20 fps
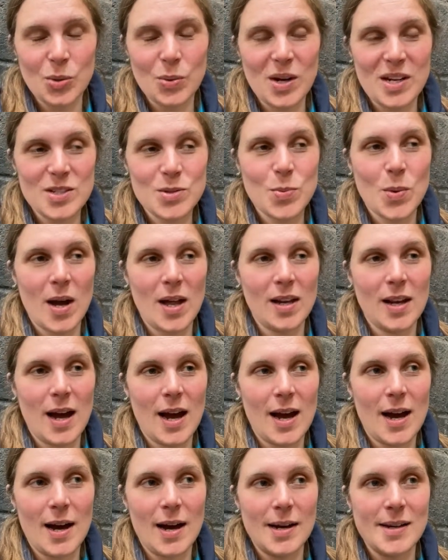as well
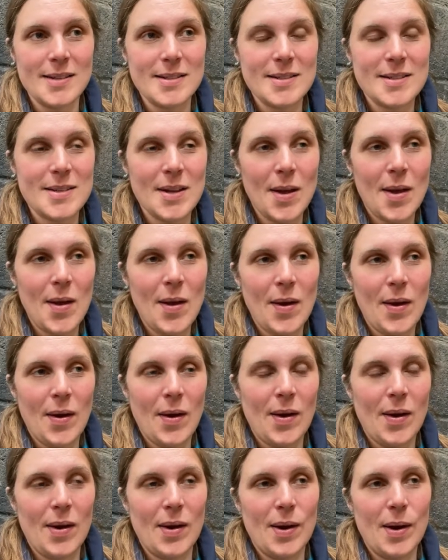as
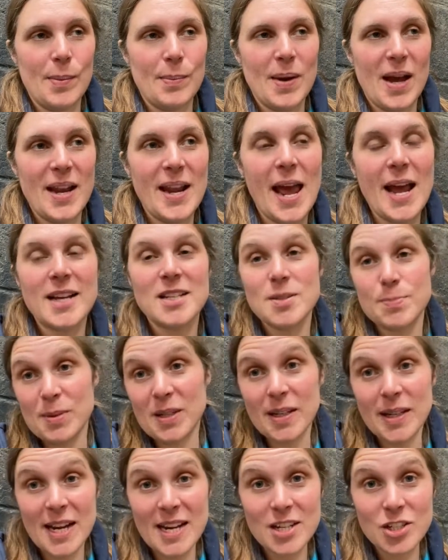an
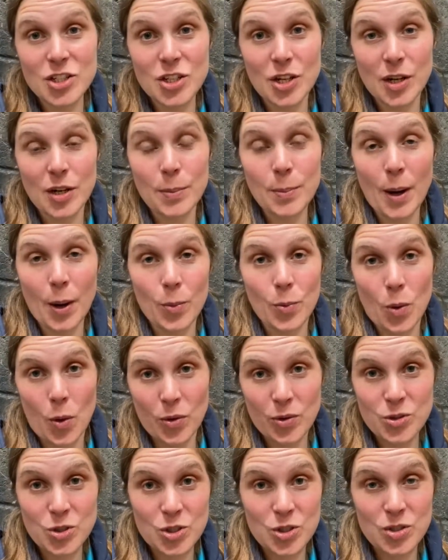explanation about
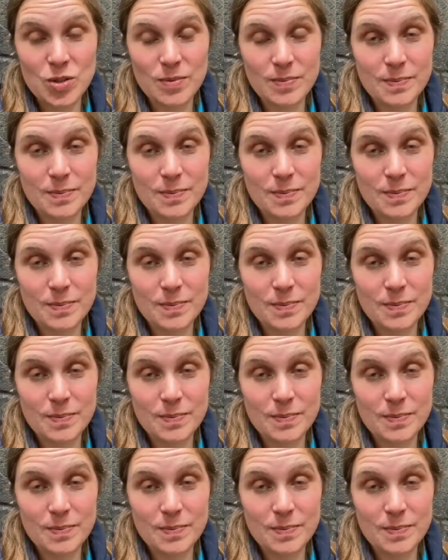what